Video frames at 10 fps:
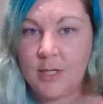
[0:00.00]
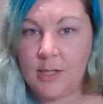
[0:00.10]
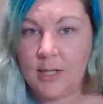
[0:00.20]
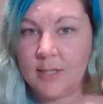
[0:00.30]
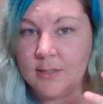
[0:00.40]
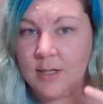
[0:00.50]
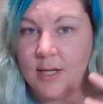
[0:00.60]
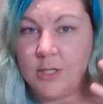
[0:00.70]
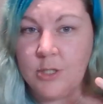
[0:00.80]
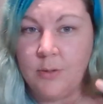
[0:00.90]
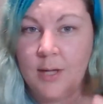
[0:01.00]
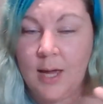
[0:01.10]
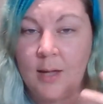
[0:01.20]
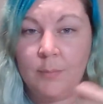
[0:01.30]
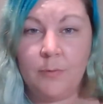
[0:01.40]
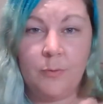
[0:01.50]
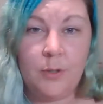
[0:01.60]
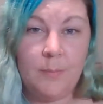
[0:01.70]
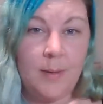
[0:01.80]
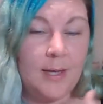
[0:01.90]
and insight as you can before
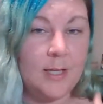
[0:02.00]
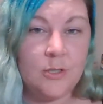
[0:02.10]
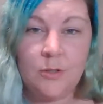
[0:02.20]
you make it.